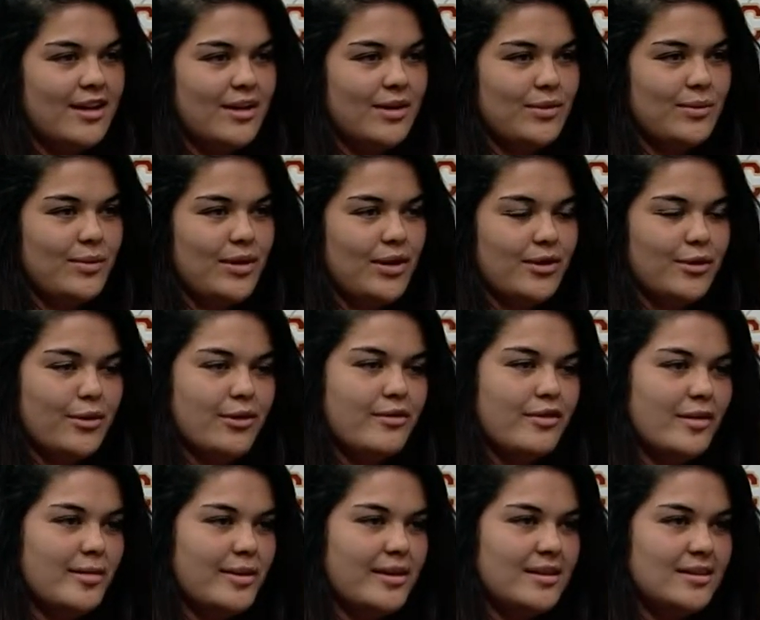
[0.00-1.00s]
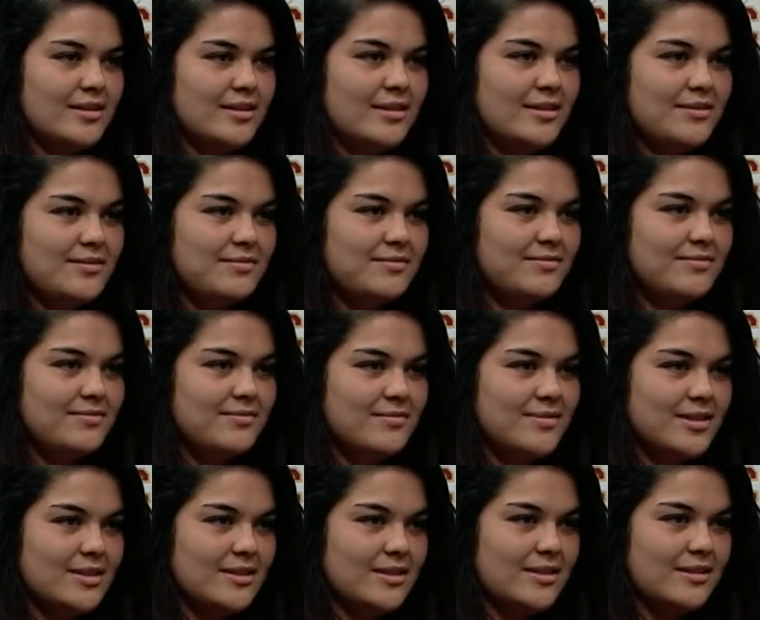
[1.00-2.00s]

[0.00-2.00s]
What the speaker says: we all grew from it. So it's good.